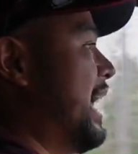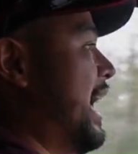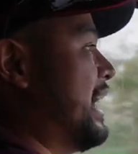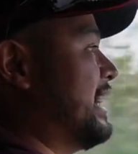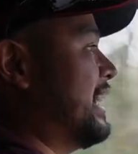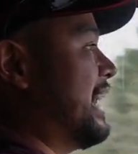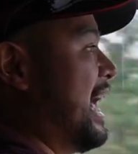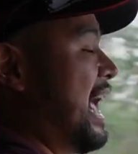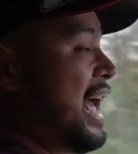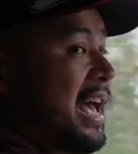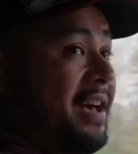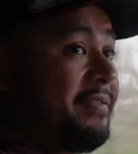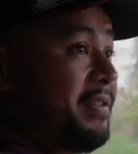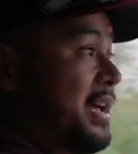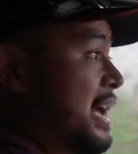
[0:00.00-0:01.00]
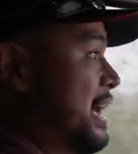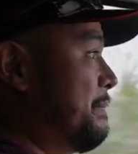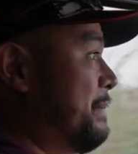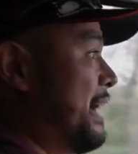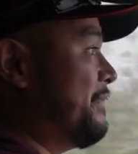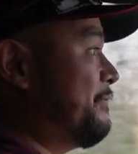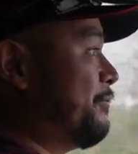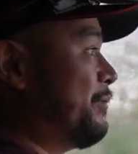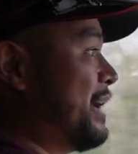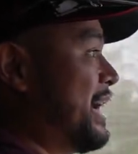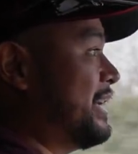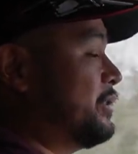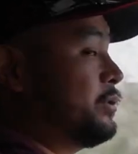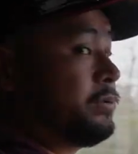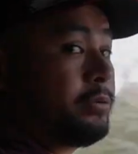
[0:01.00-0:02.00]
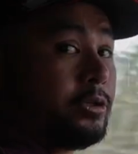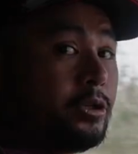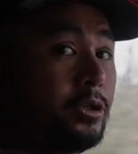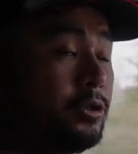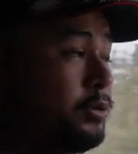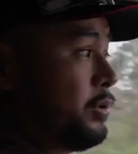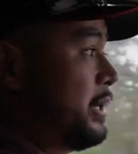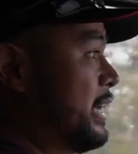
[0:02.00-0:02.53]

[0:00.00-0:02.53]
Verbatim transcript: And then I have my friend Drew.